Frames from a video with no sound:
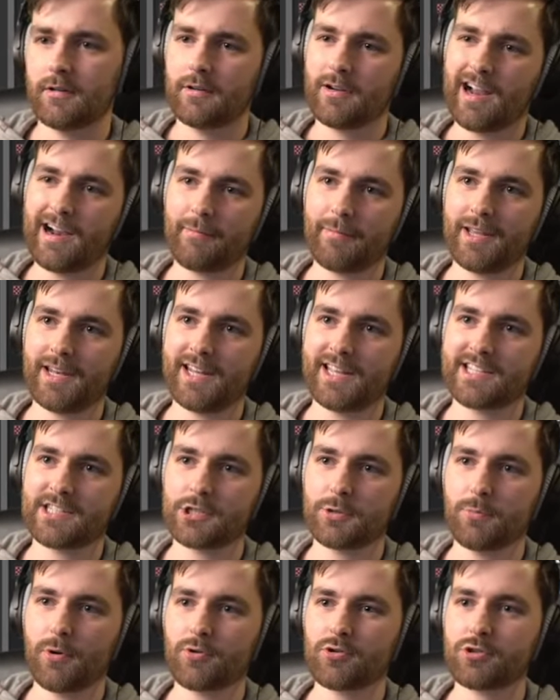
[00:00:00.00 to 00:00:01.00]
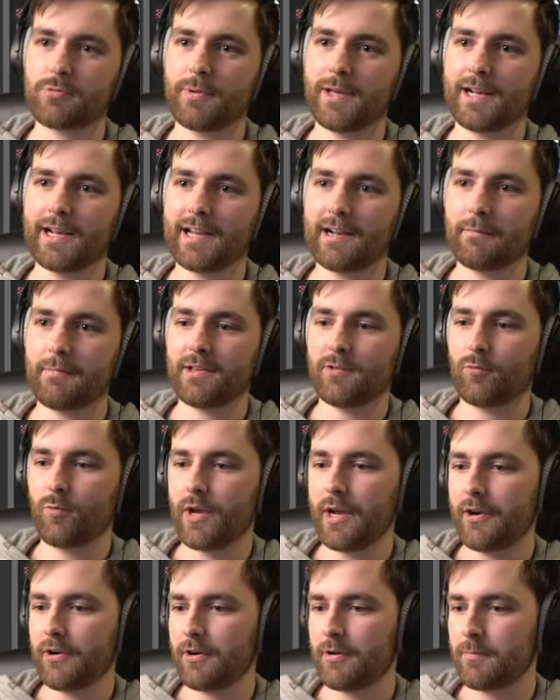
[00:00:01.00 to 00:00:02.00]
I mean, it's supposed to be a little bit
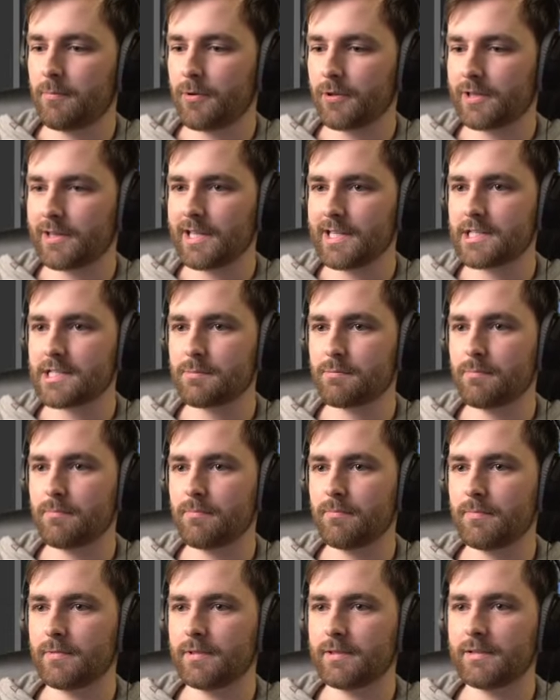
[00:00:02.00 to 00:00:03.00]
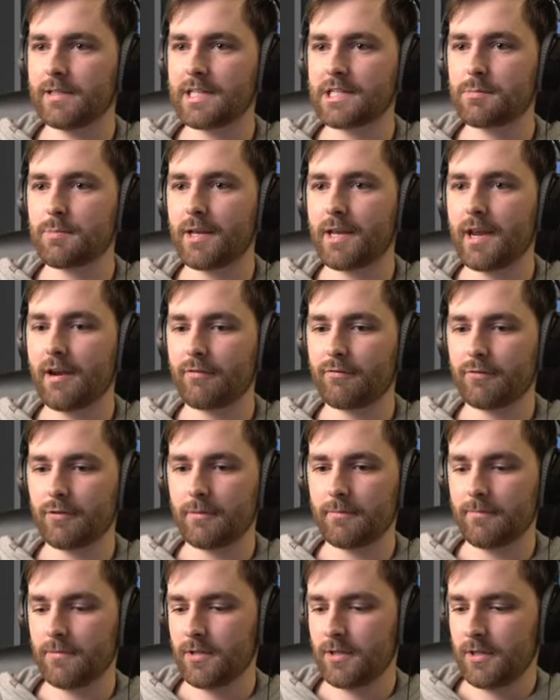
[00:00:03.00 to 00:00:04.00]
weird, but let's let's be careful.
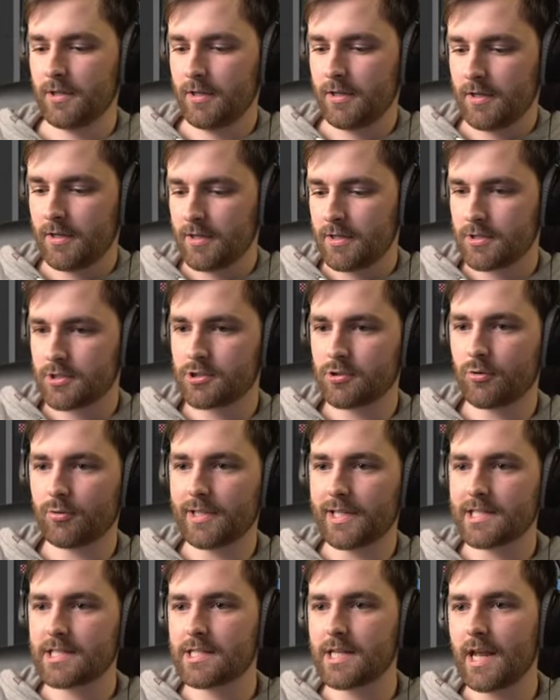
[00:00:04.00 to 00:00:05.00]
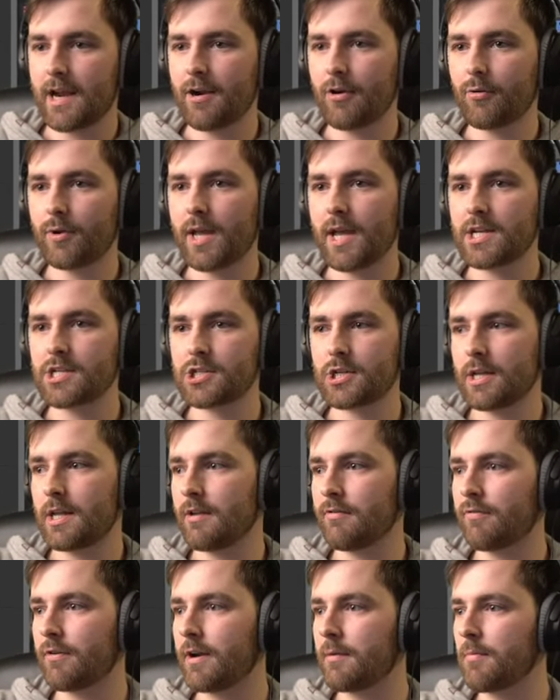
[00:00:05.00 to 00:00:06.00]
So let's add a location
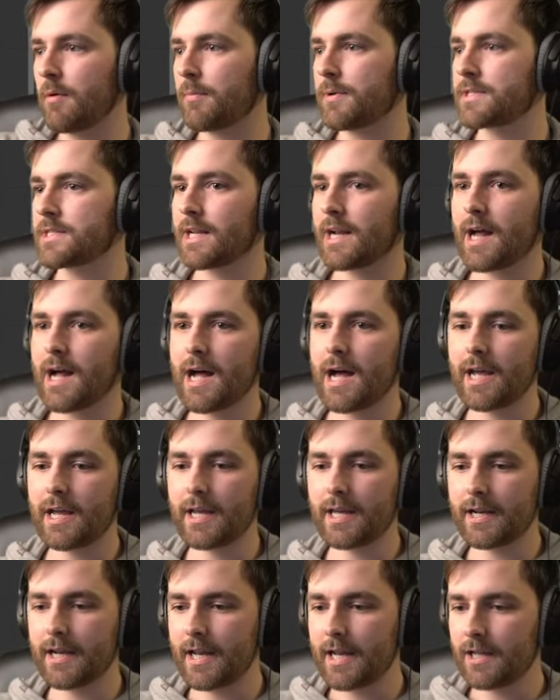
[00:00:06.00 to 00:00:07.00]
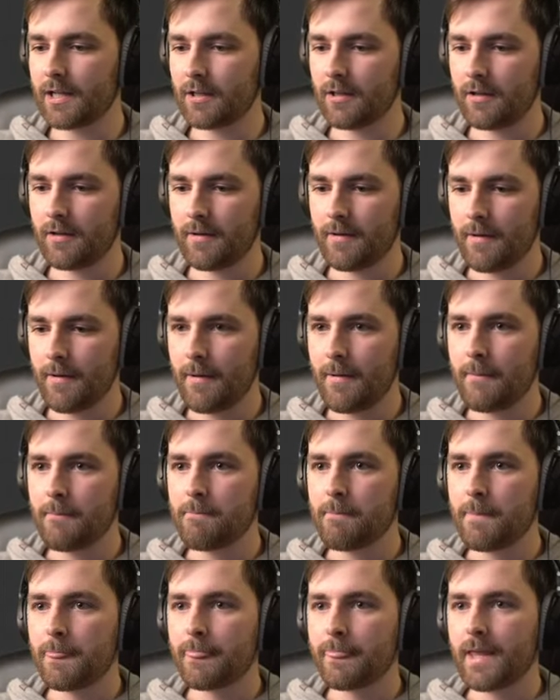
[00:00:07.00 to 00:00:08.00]
keyframe by pressing I and L.
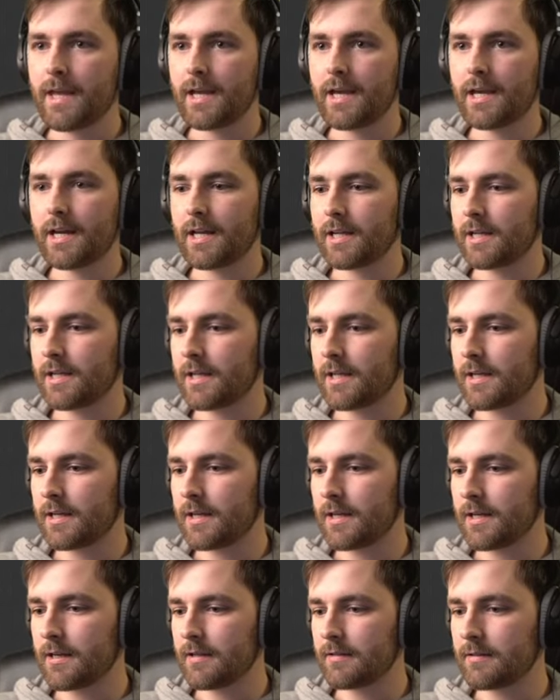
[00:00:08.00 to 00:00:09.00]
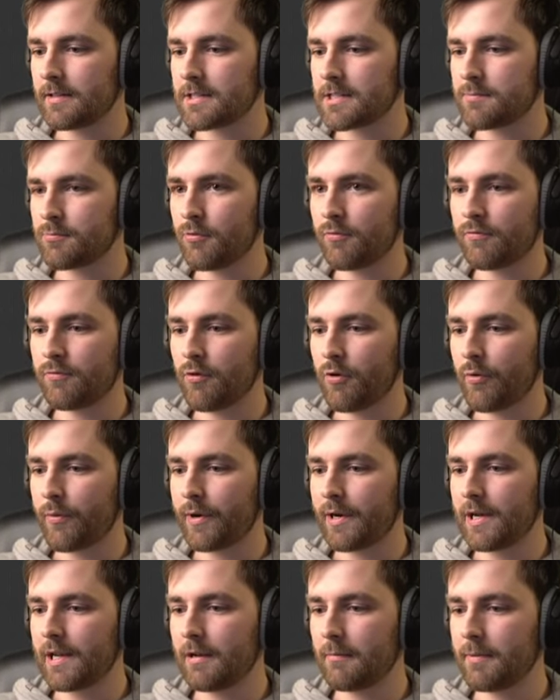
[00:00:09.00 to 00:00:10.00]
And uh, let's move forward
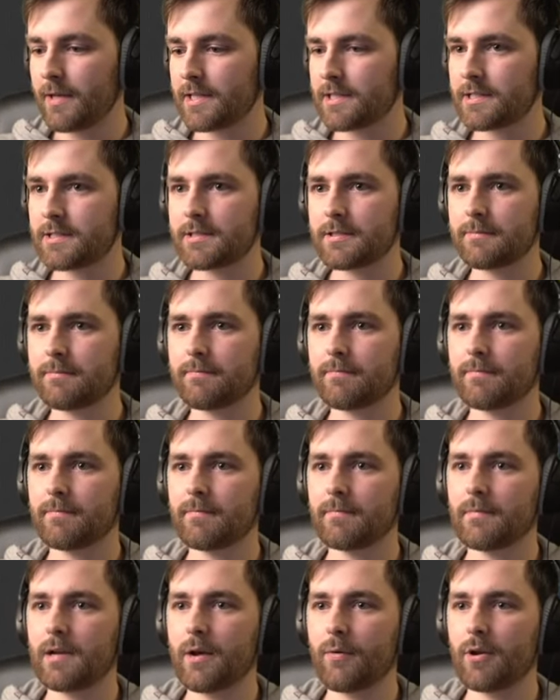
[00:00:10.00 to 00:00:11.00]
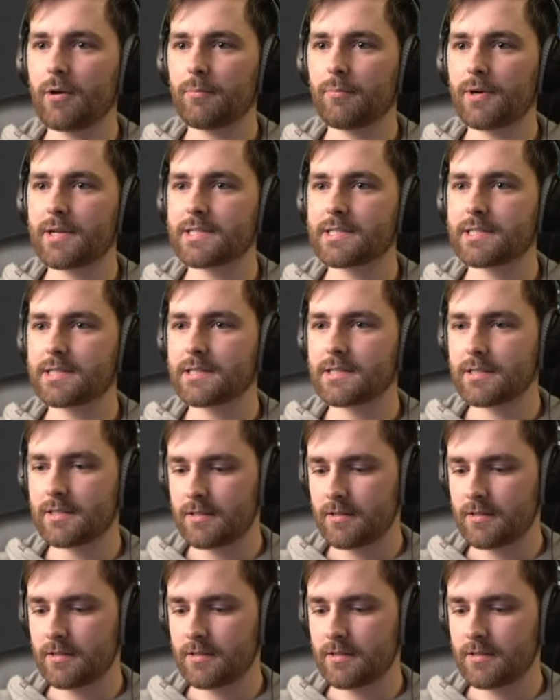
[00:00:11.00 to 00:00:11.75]
a little bit. I want to press